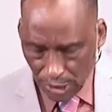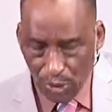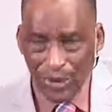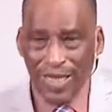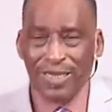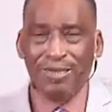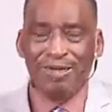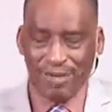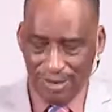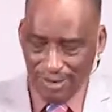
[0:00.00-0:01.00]
So that's
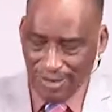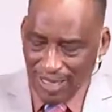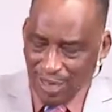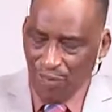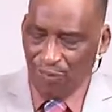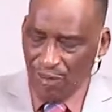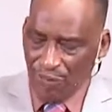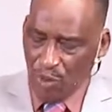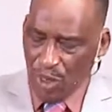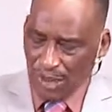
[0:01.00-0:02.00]
the
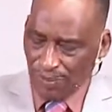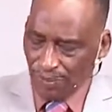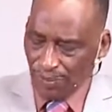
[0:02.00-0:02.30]
fifth one.